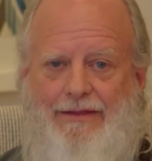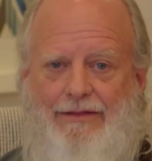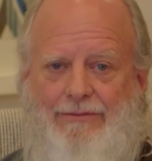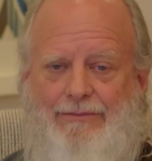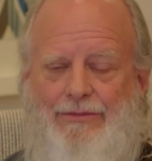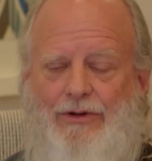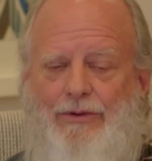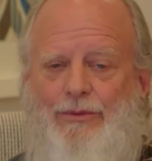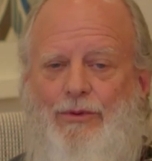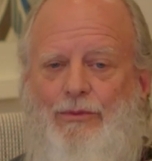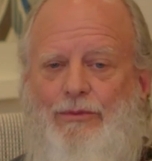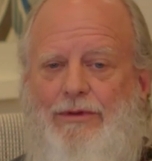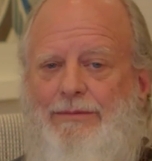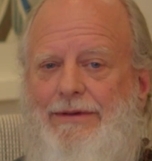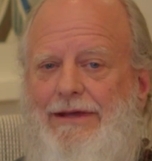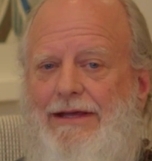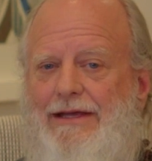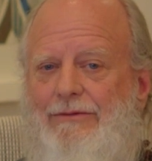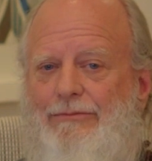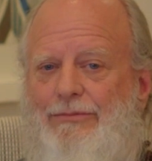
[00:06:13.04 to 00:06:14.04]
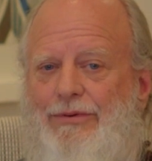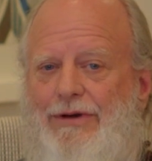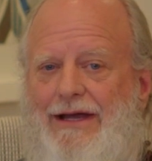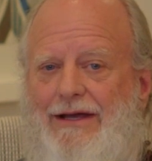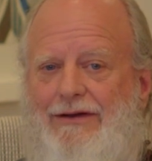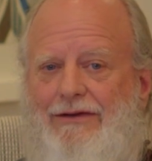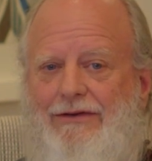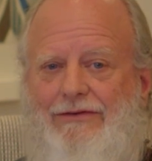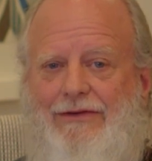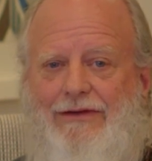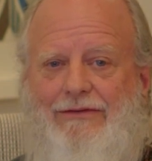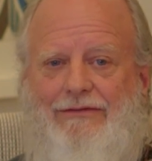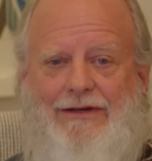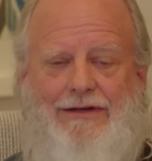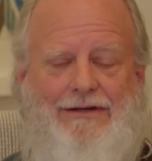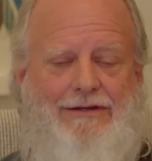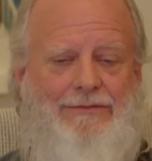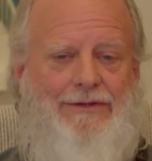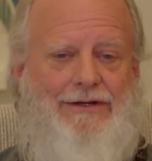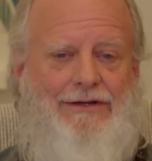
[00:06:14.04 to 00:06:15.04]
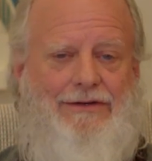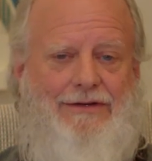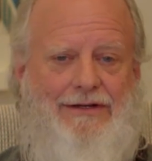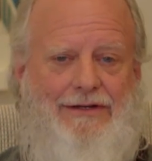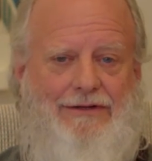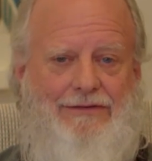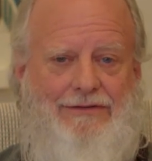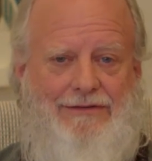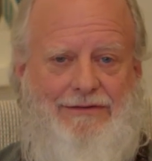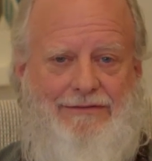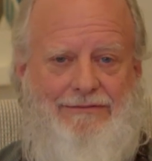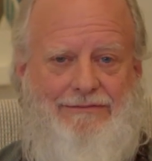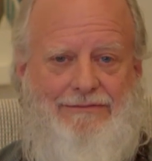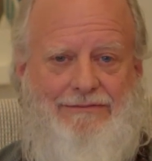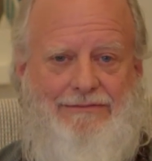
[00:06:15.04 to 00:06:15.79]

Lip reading: The moment we begin practicing Vedic meditation,